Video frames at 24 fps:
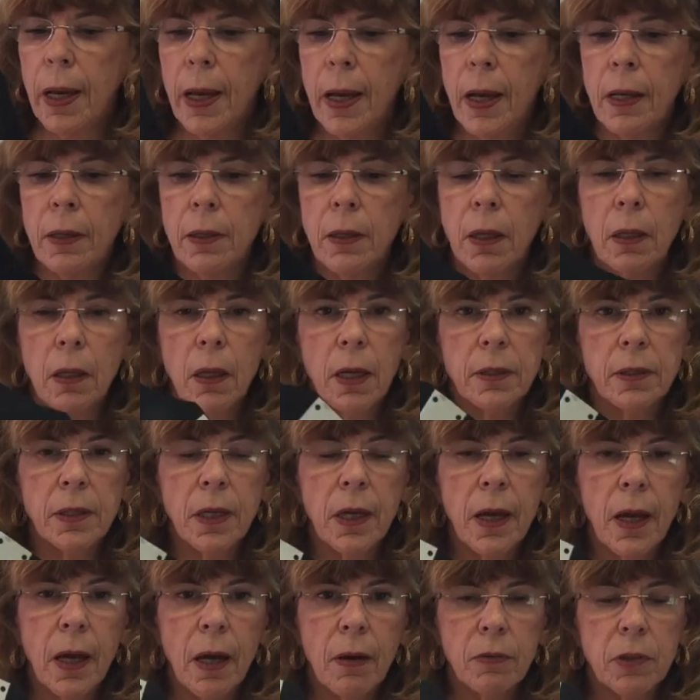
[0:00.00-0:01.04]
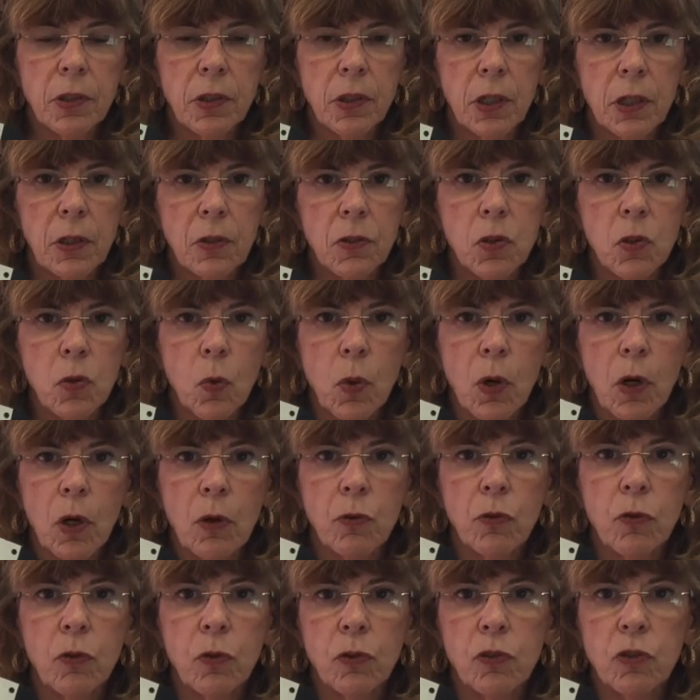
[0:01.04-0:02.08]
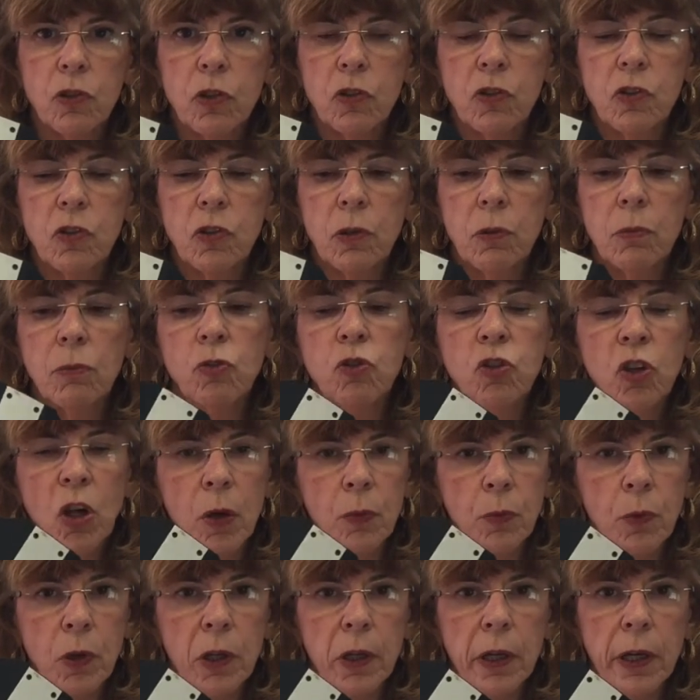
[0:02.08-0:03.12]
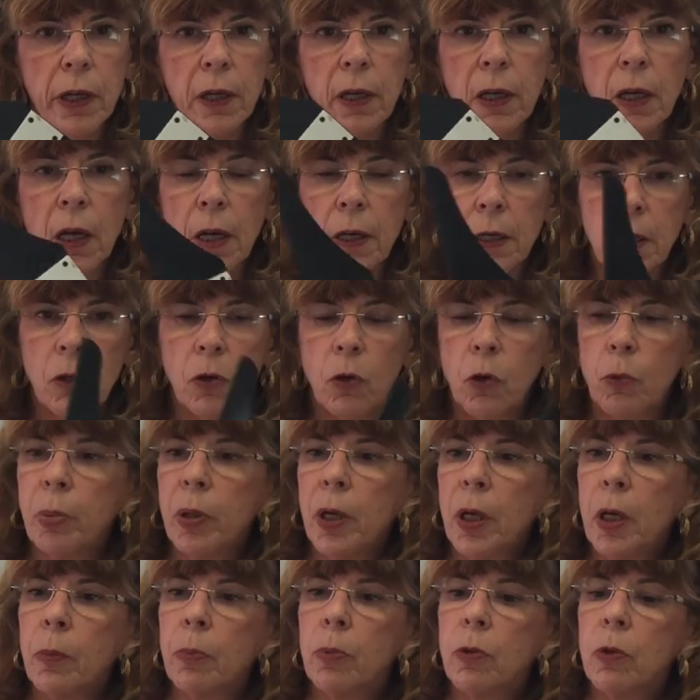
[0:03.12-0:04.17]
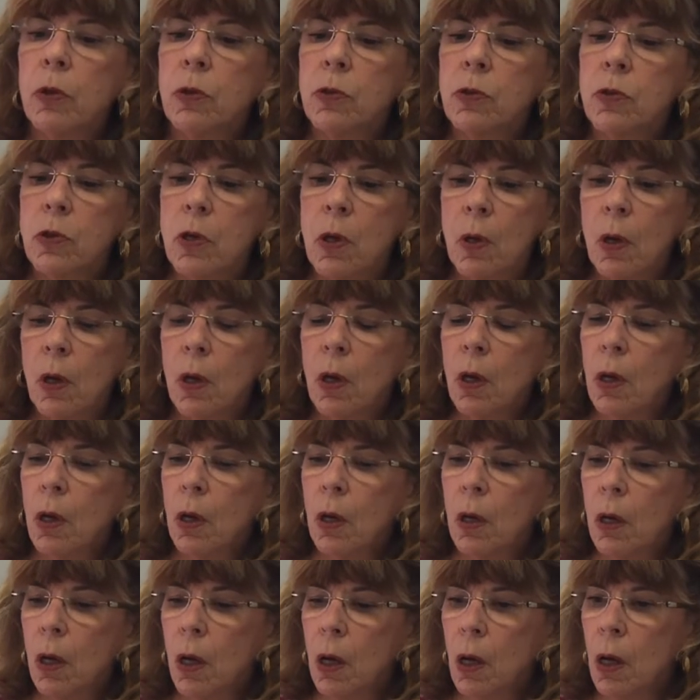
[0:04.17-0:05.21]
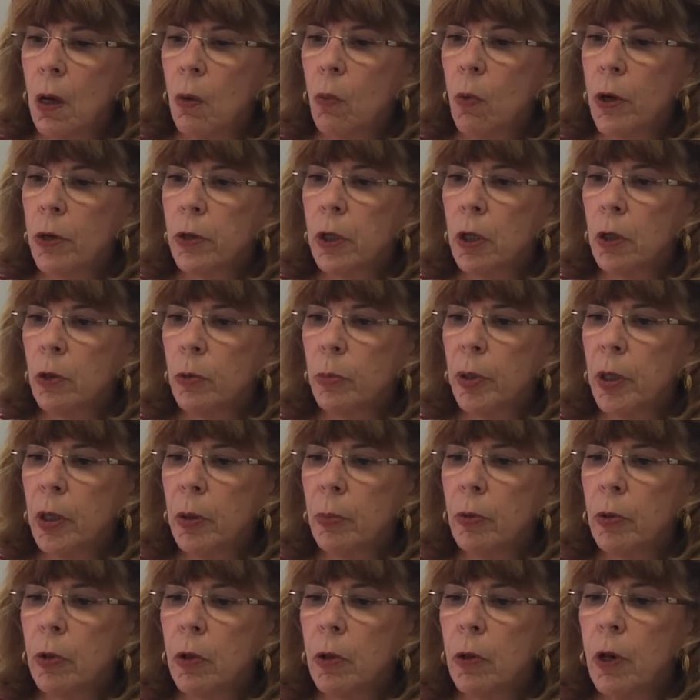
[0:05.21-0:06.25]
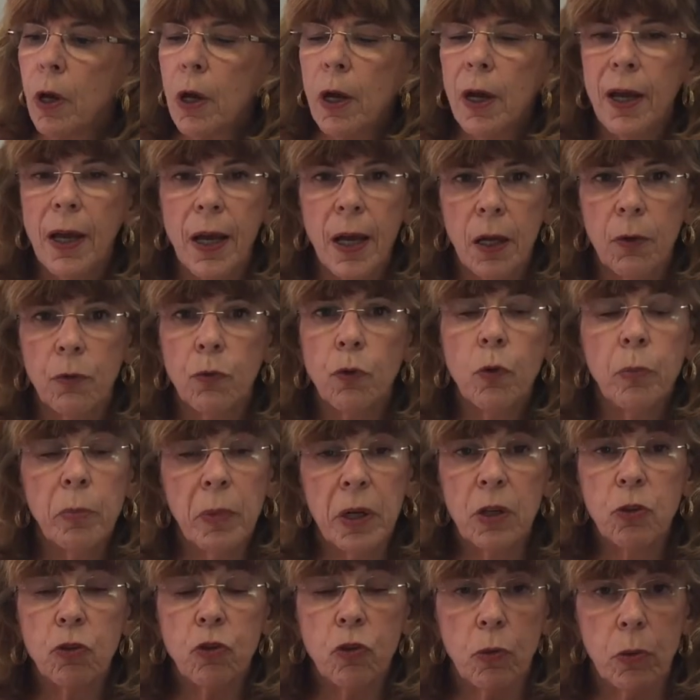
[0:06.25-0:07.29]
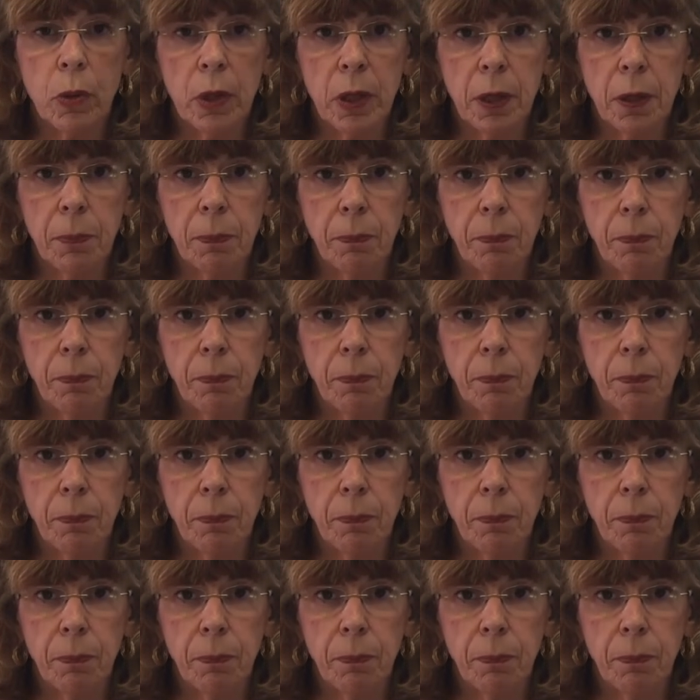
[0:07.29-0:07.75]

and I like to have a T-square for just generally cutting your papers, watercolor paper, and for measuring.